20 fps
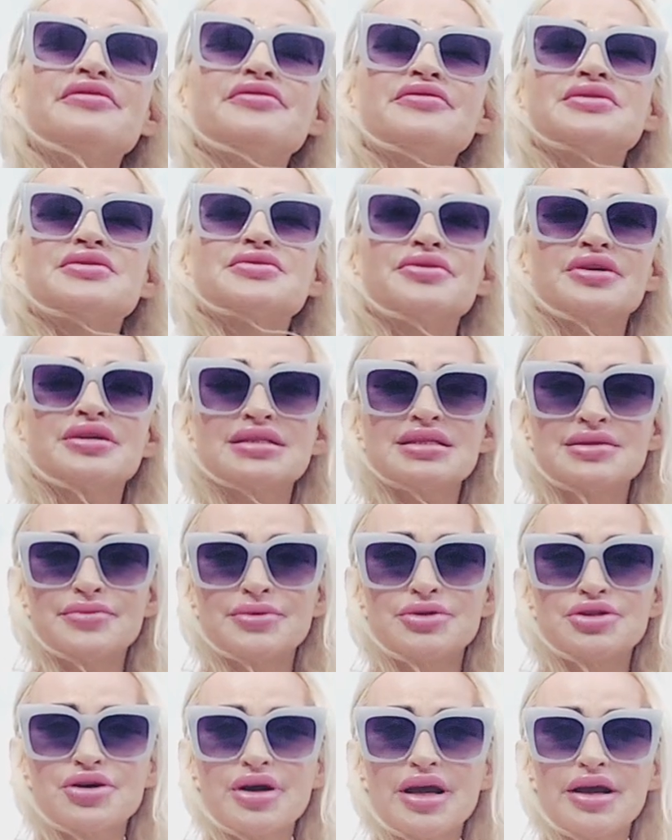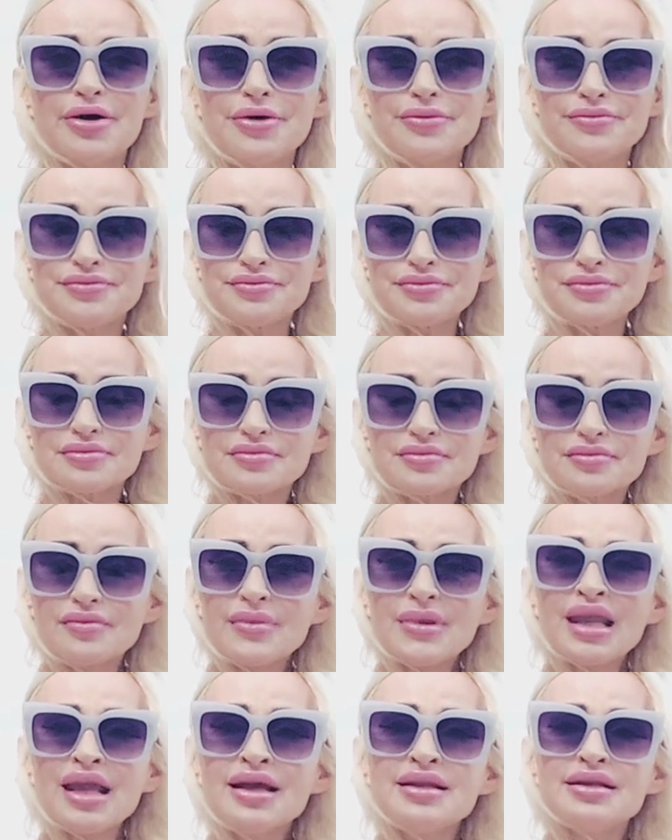of swords is betrayal
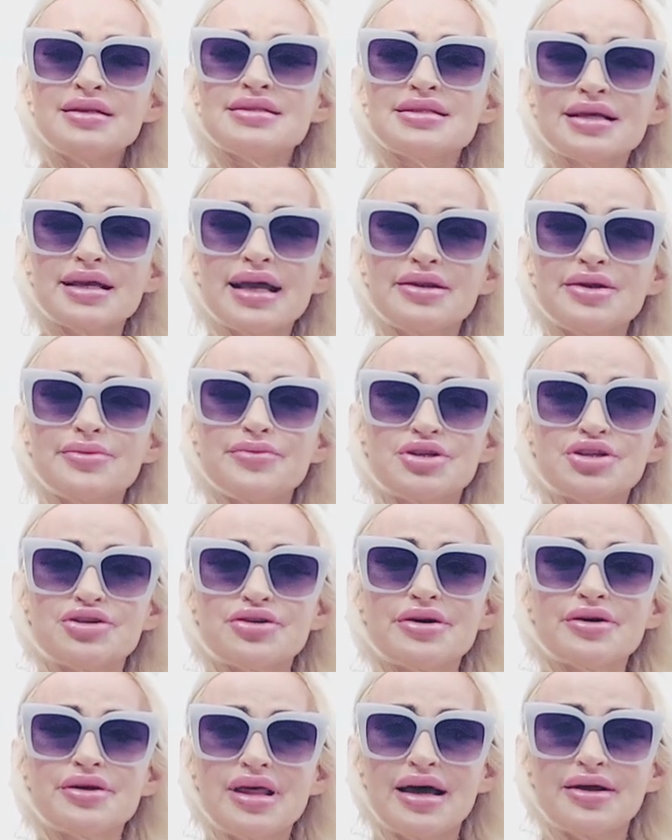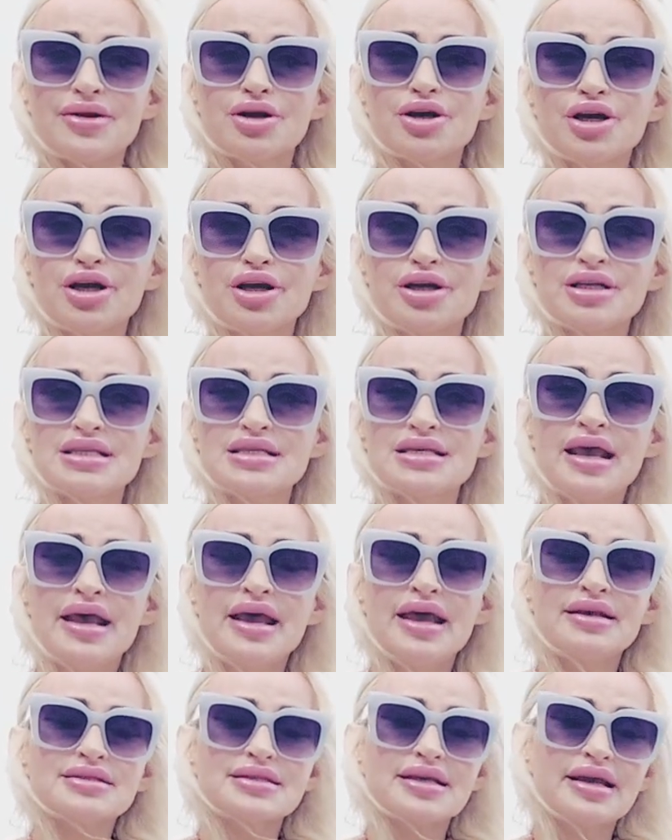and it's the kind of betrayal that hurts
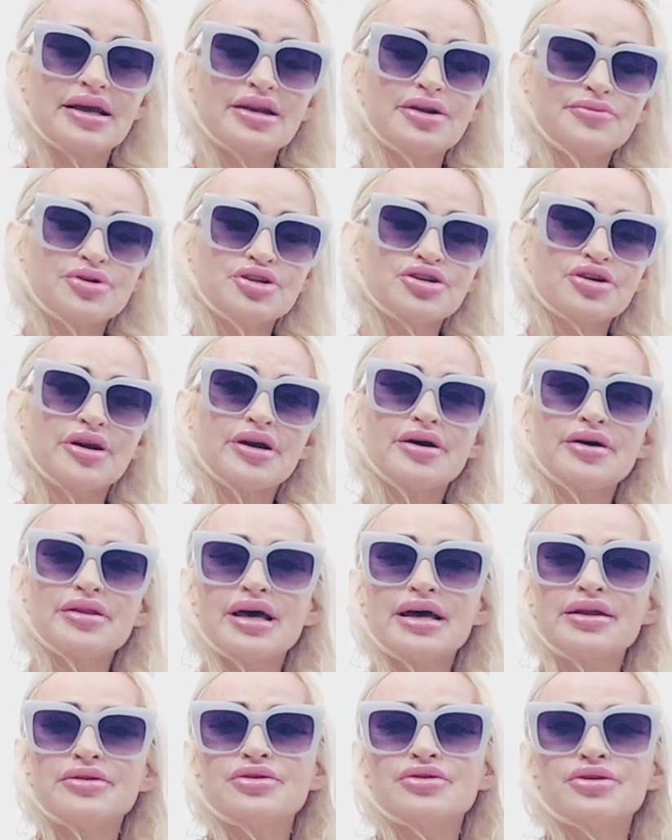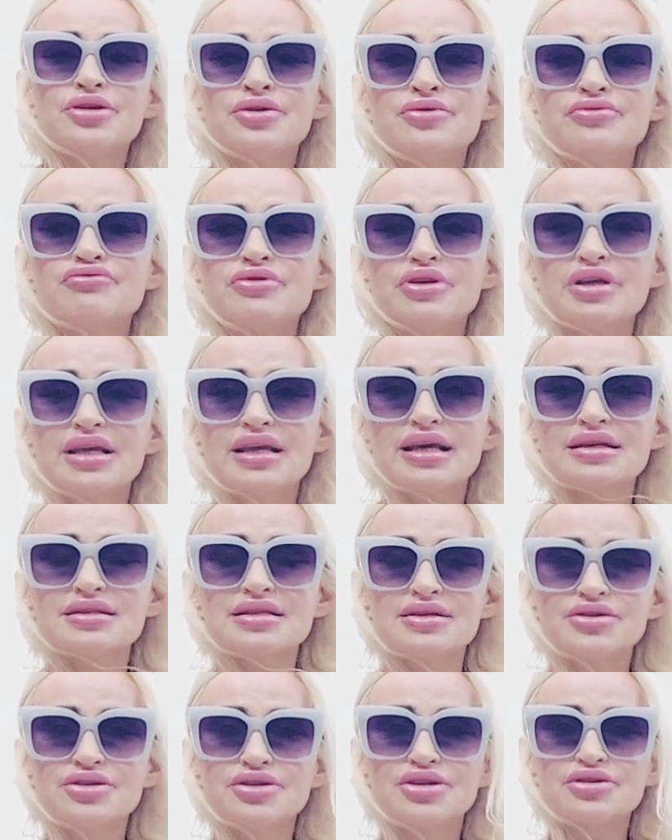it's the kind of betrayal that you know really gets
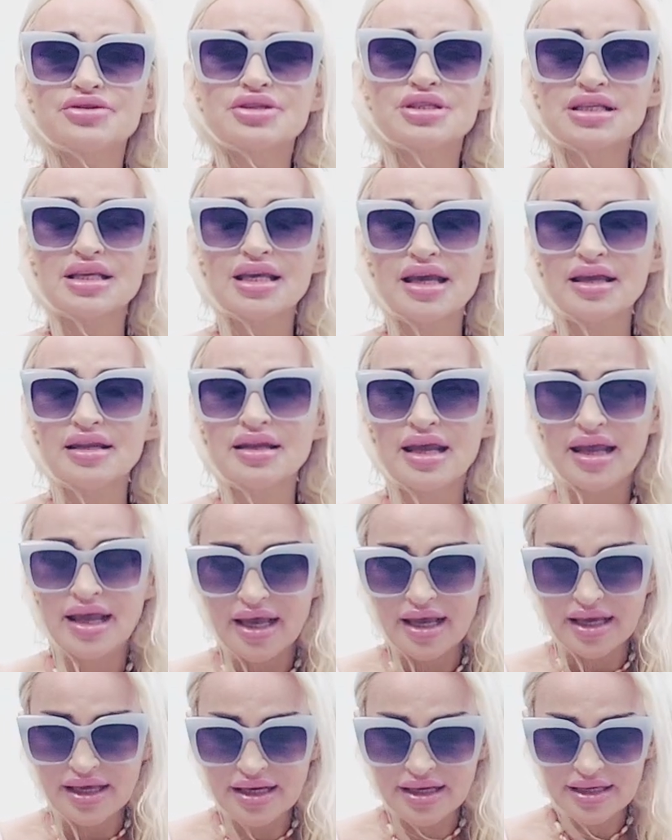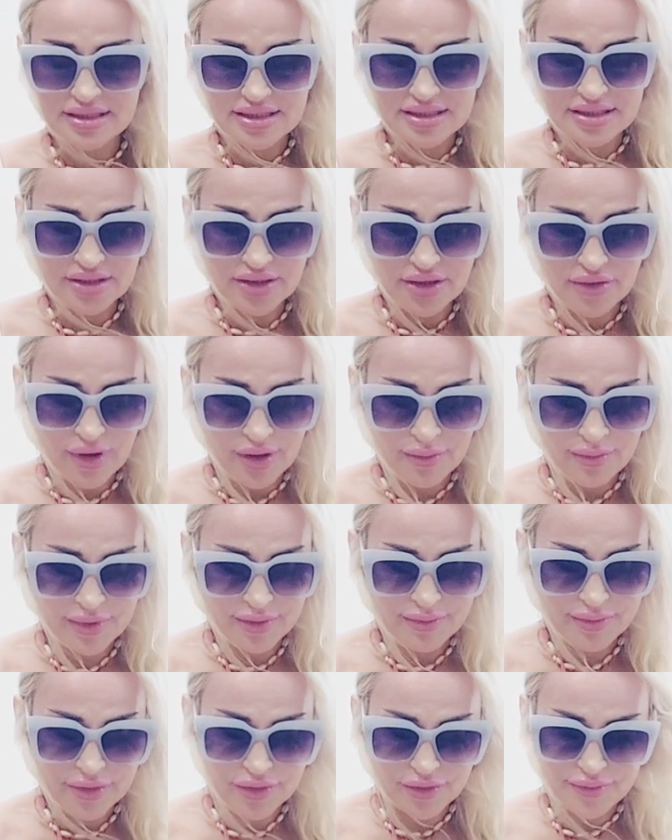under your skin it is you know a
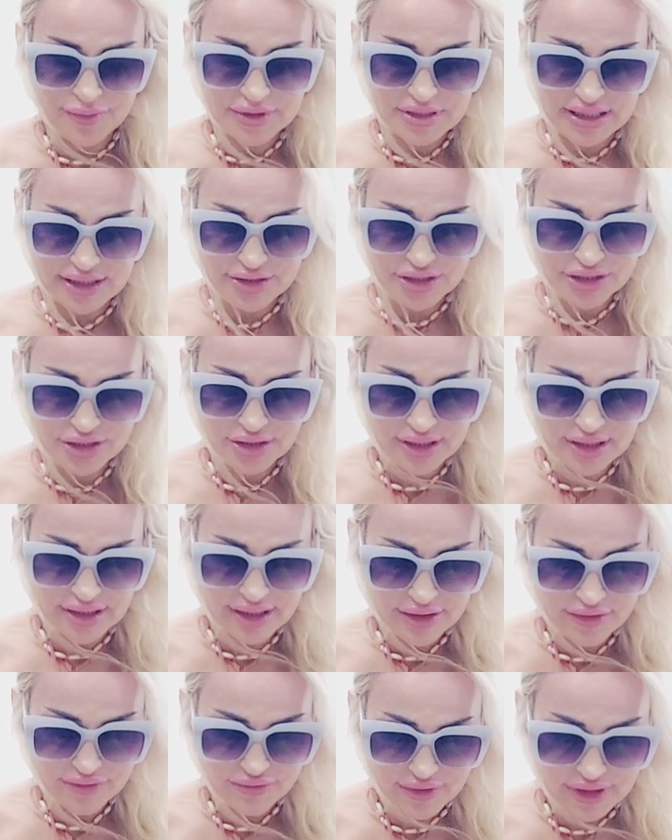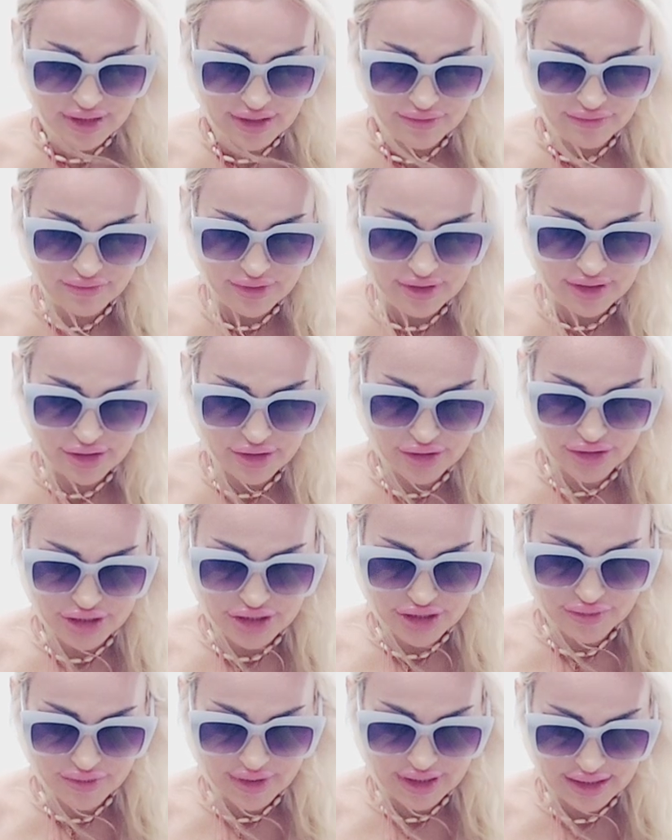baby who potentially like really really
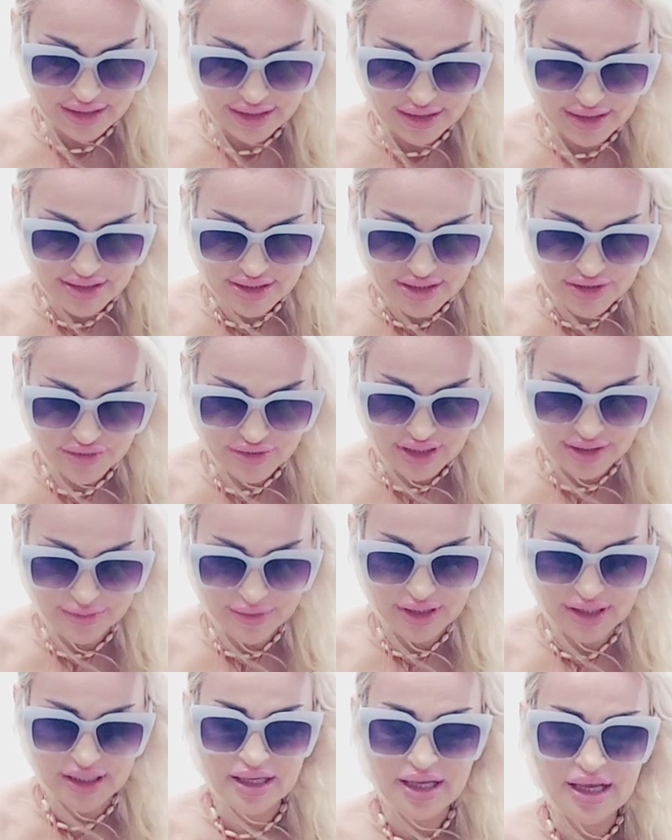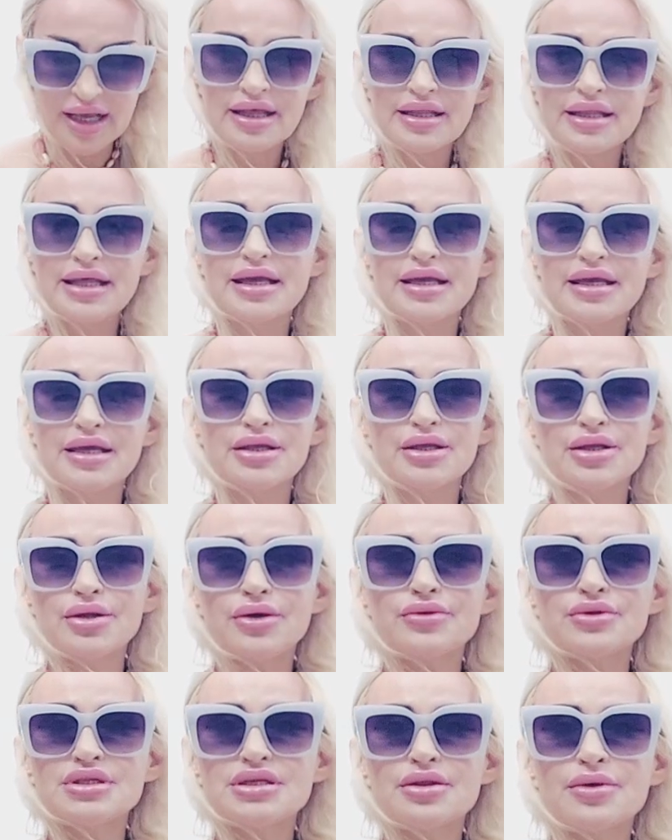hurt you like extremely like you
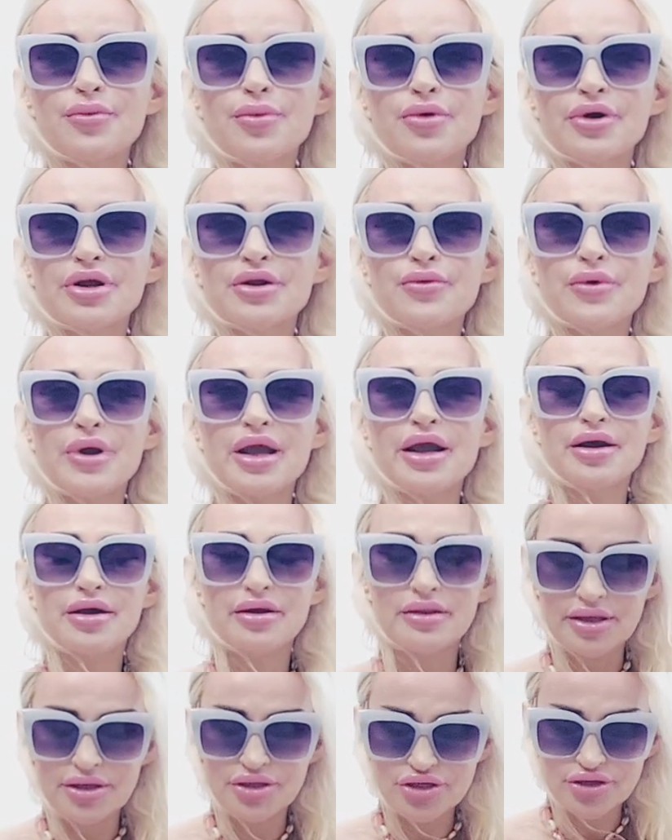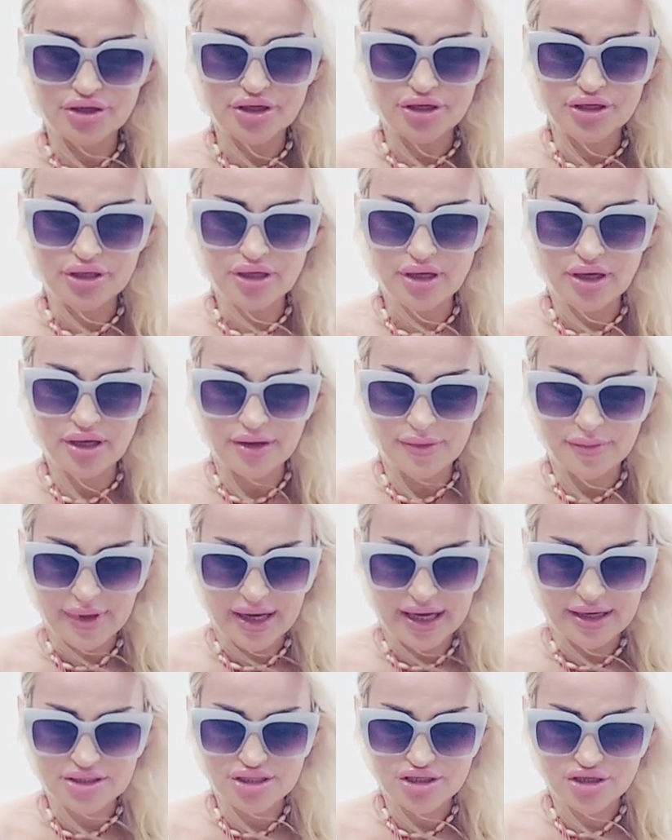know to the point where they triggered uh,
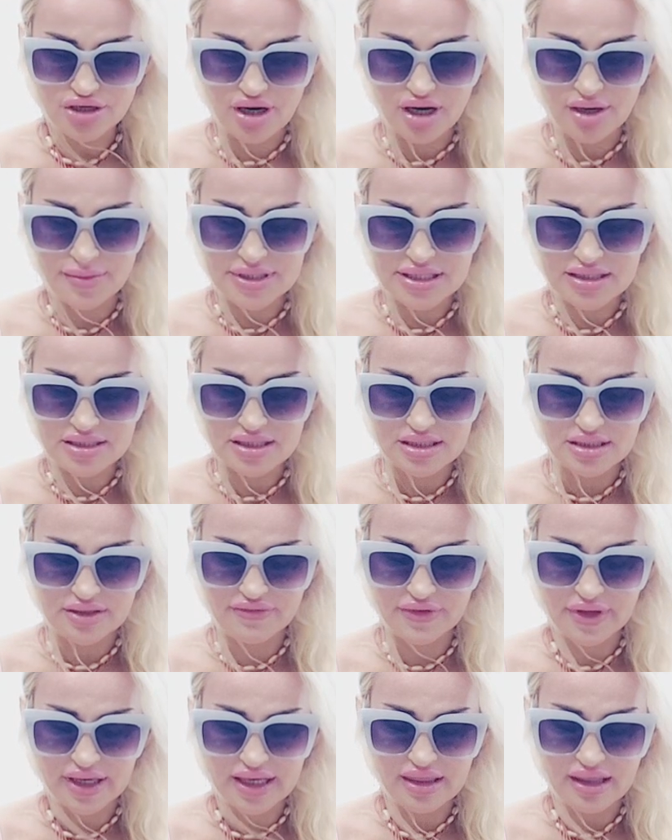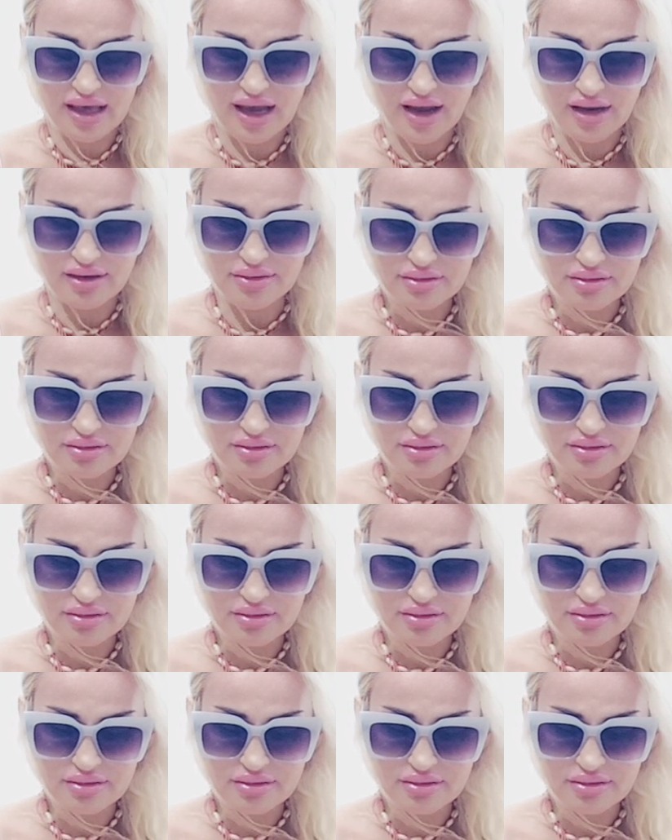past traumas and stuff like that